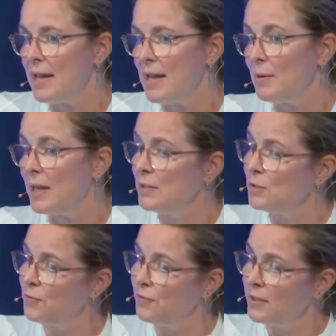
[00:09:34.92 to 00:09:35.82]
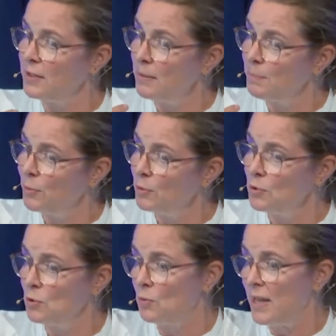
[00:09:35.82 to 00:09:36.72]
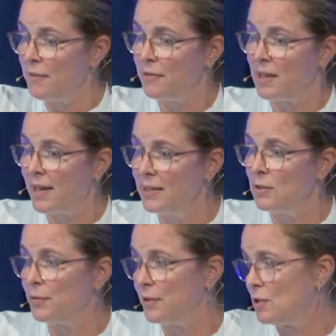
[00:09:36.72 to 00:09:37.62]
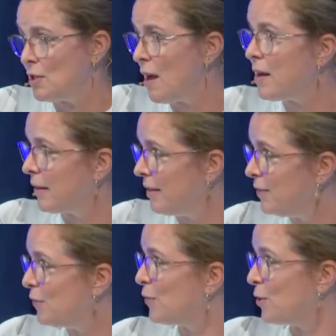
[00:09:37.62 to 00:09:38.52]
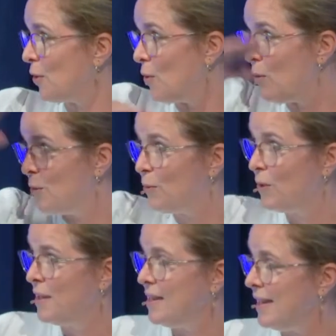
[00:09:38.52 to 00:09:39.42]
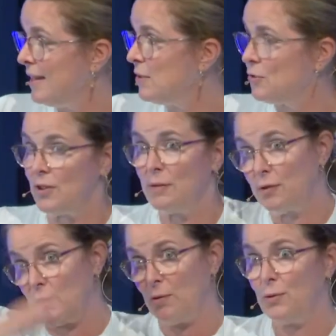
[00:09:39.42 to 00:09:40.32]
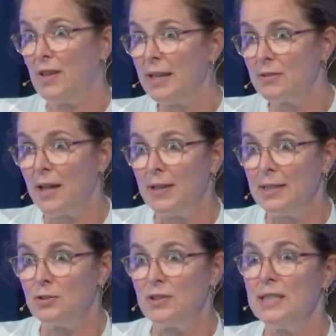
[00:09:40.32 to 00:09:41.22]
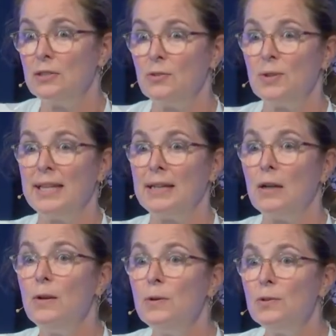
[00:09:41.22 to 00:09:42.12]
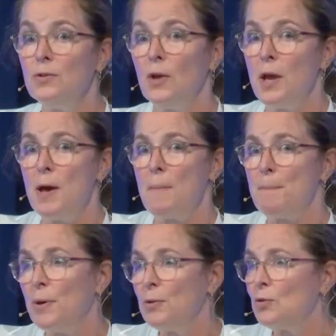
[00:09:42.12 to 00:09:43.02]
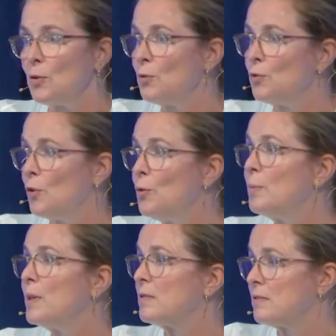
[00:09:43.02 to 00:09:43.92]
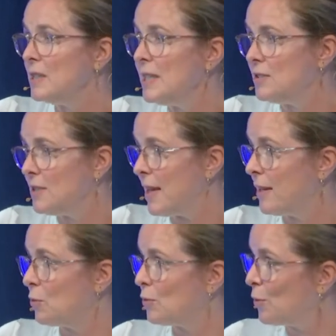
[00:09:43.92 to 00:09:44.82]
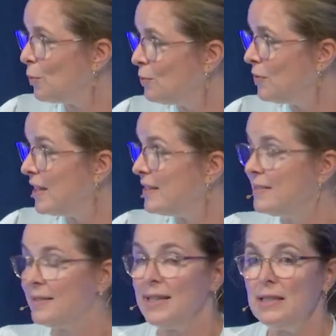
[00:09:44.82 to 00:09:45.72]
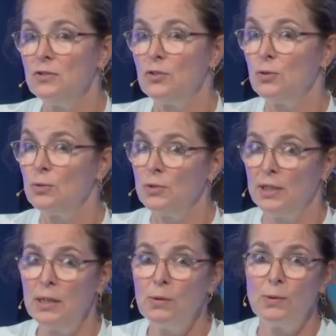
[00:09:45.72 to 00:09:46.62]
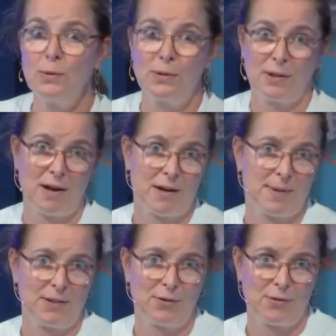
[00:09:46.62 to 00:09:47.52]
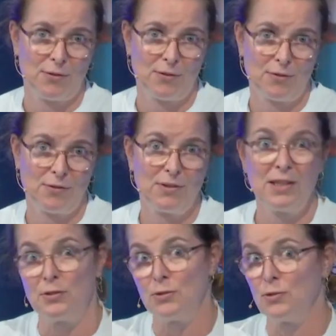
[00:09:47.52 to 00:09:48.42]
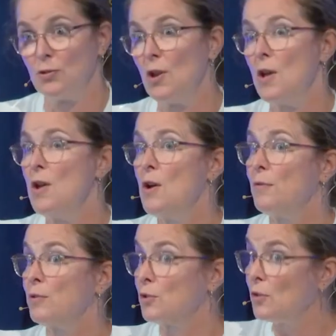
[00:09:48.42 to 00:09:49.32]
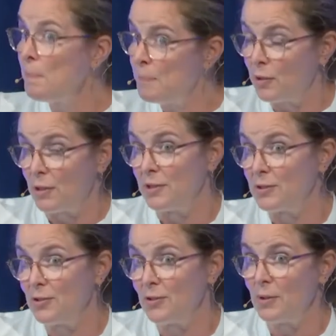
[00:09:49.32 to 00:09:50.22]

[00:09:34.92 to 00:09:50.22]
it's very important to have a kind of a target for the whole industry, for the whole textile industry, to include post-consumer recycled content into new garments. This is for some products